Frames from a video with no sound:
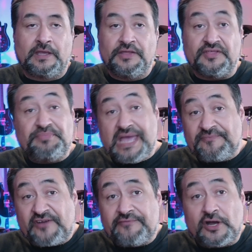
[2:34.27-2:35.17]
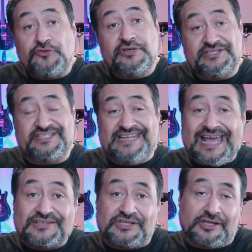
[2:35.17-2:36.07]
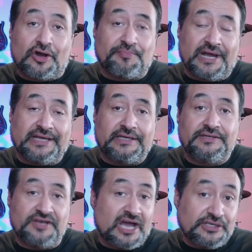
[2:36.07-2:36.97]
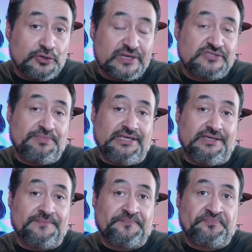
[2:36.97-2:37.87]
The PM500 is an XLR mic, not USB.